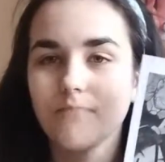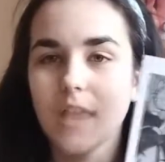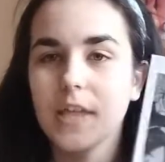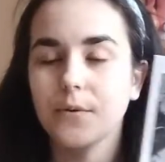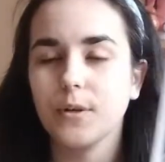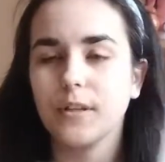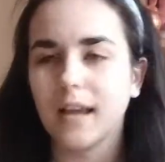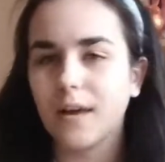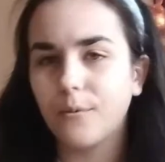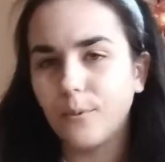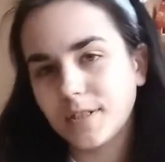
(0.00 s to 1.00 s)
Anyway, like
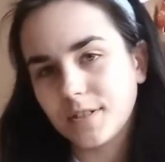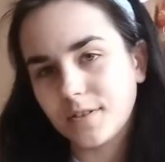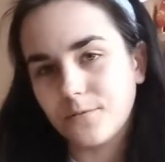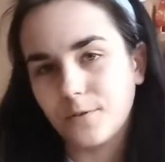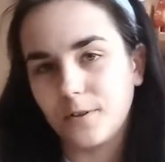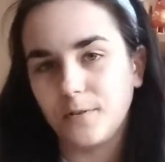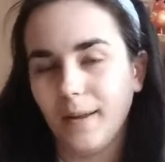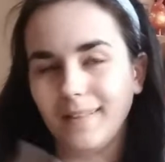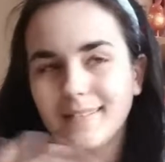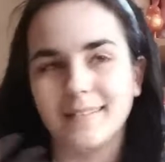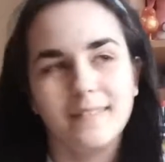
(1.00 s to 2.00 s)
I wanted it for a
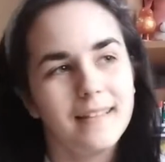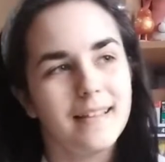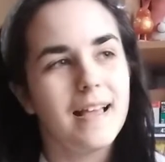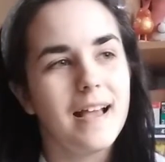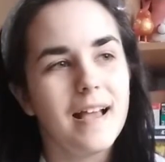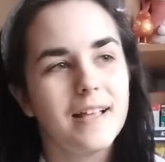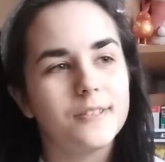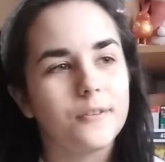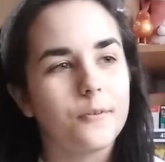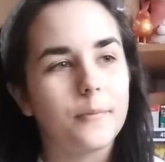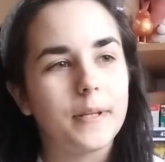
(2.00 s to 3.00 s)
while,
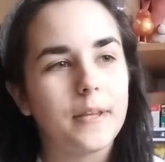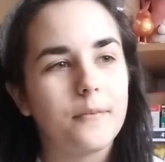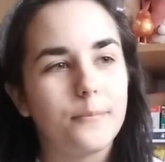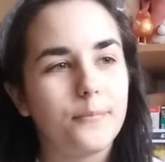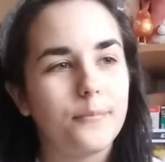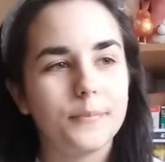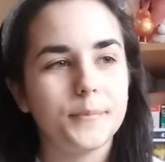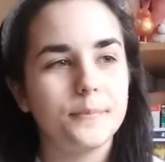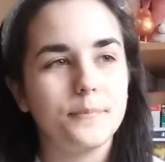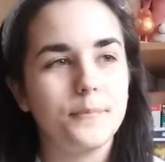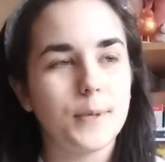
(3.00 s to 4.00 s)
so when I
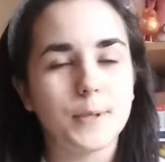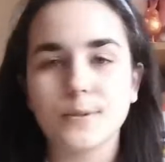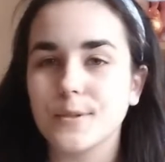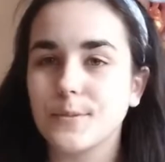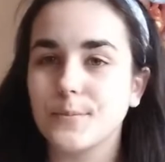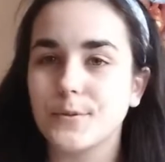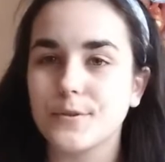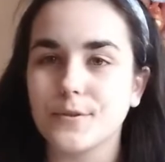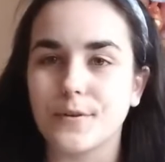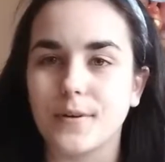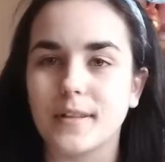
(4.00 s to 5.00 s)
went to the
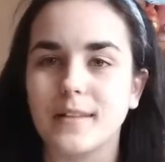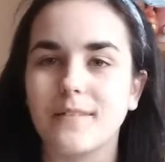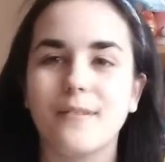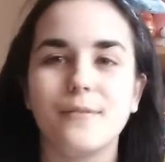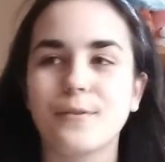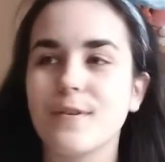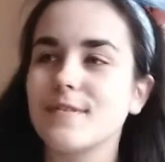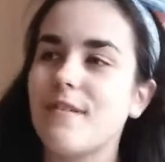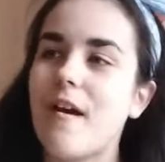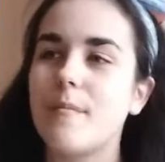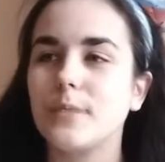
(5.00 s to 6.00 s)
bookstore and I already
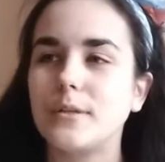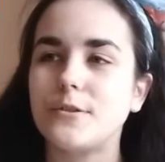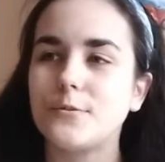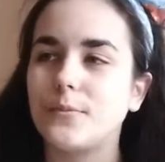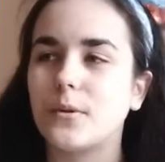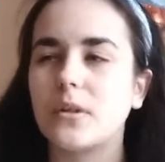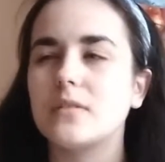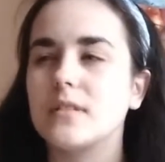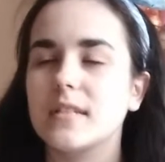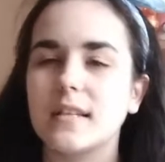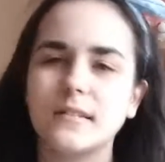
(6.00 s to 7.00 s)
grabbed that shoe because
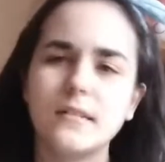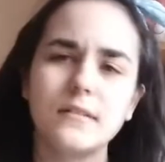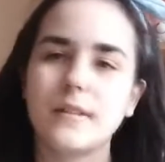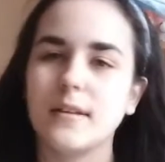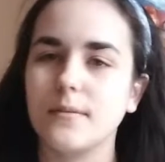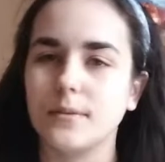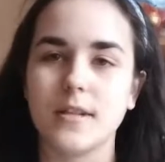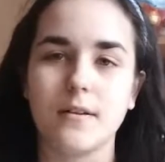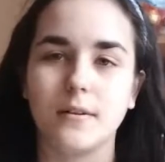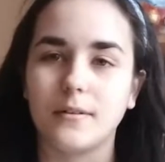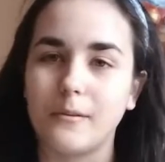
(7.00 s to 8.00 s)
they said, "Oh yeah,
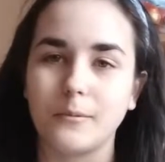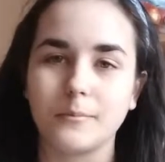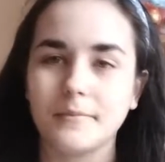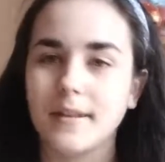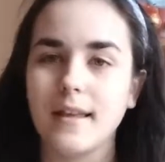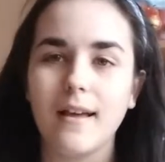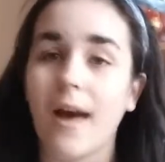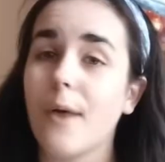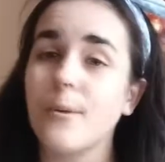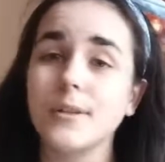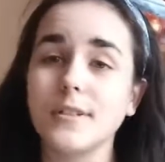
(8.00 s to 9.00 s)
whatever,
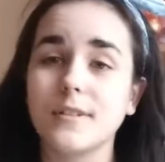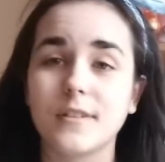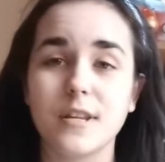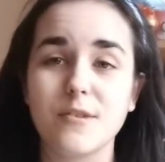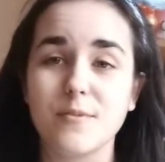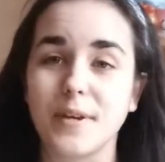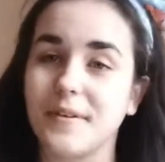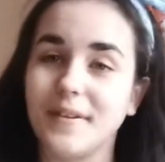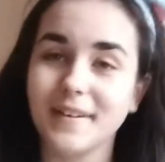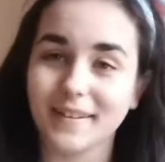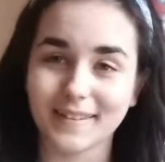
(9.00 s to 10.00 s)
I wanted it anyway,
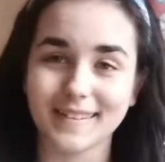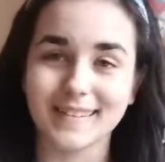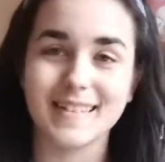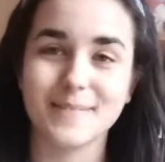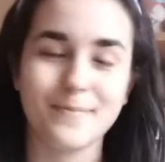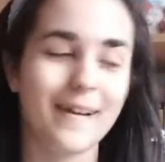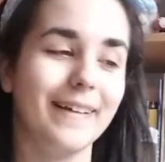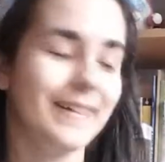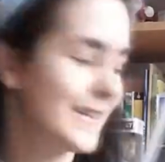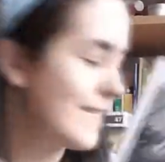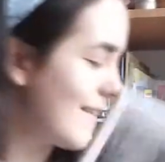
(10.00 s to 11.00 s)
let's
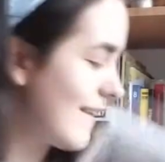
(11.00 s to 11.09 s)
buy it."